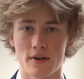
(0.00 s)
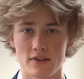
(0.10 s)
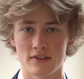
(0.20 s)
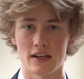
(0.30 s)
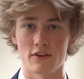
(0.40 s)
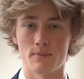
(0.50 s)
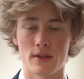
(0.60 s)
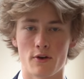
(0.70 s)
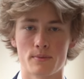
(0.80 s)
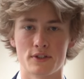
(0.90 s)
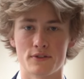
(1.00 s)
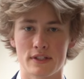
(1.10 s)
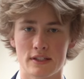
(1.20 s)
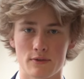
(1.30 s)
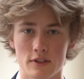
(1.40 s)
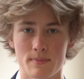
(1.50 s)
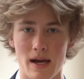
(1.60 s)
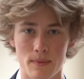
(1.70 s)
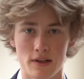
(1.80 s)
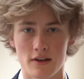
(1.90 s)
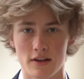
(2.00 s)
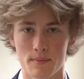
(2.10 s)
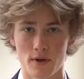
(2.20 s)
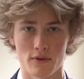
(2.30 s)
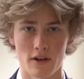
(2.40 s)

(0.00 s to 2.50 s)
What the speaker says: because it gives me the opportunity to expand my learning beyond